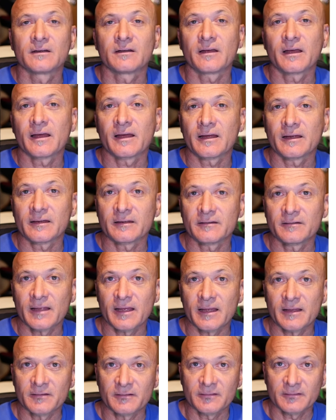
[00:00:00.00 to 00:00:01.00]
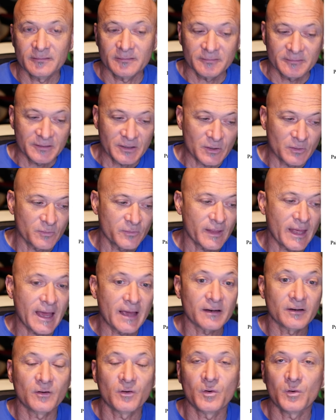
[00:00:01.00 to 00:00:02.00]
and then you know
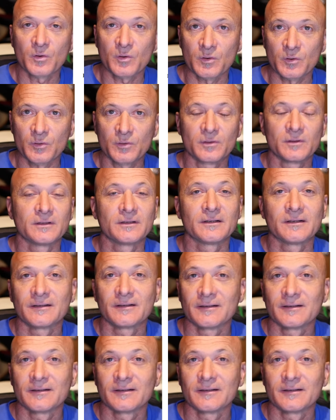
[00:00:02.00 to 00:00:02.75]
that whole